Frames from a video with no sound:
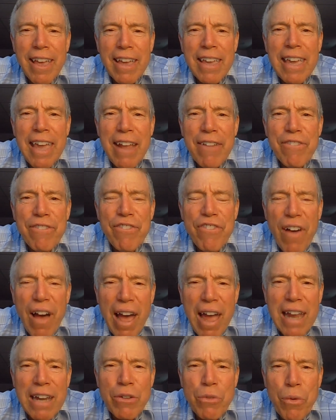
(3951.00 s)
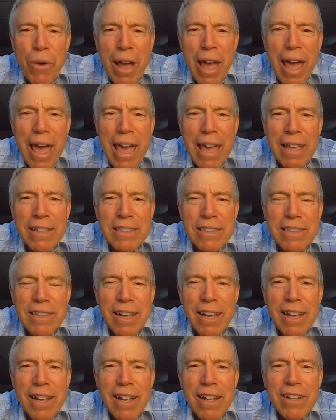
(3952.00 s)
can find ways
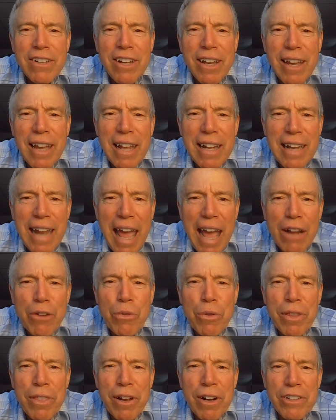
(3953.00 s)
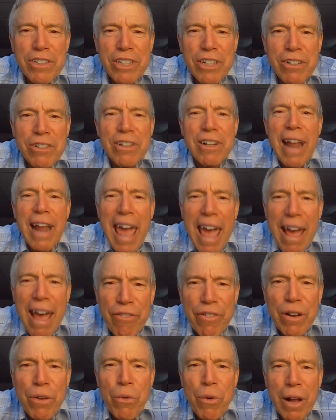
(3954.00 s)
to connect with our children.
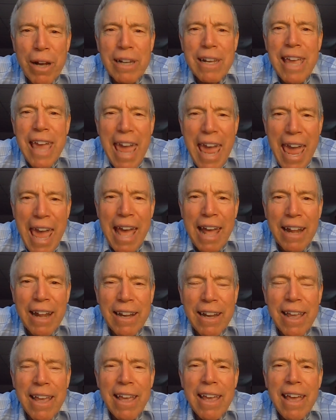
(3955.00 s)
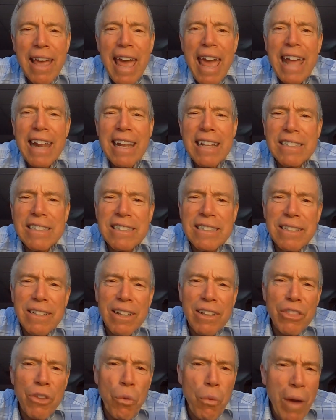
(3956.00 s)
Everyone can. And it's
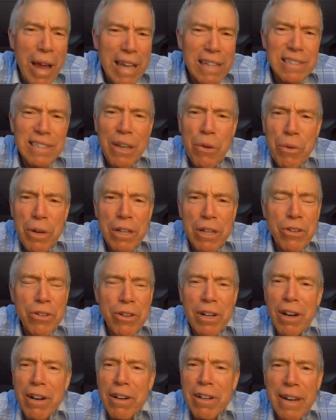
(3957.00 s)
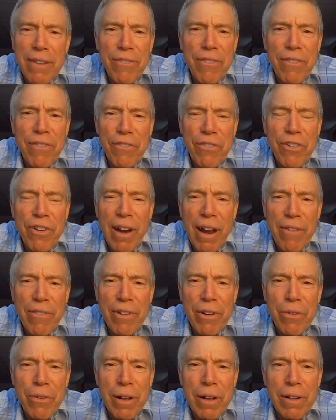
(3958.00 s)
the ways that we do it are different for
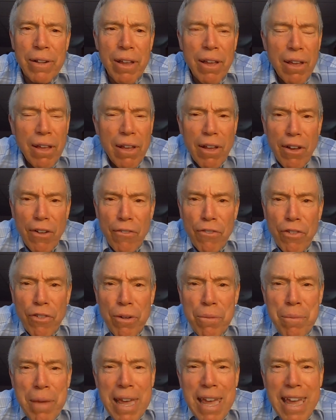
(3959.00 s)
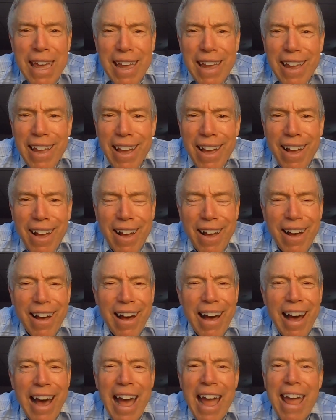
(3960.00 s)
everyone. For me,
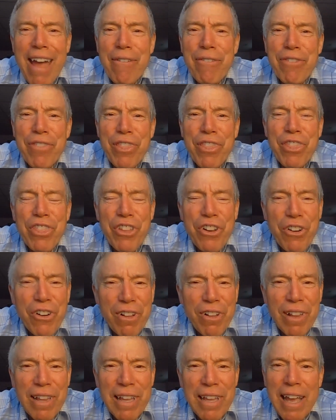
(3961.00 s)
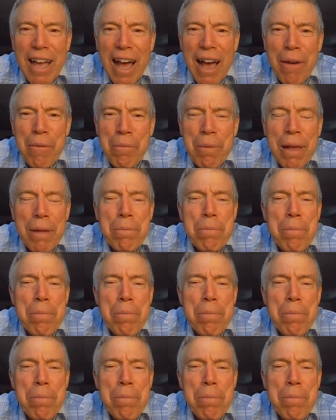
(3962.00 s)
I have thoroughly been